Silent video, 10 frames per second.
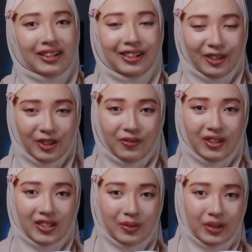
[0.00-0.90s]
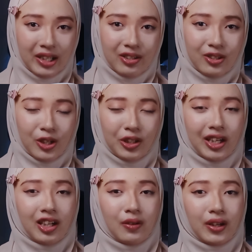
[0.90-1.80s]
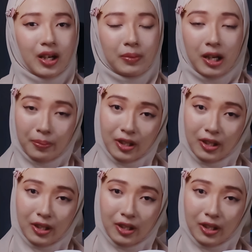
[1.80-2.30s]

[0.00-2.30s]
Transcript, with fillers: and click notification button so you can know when I'm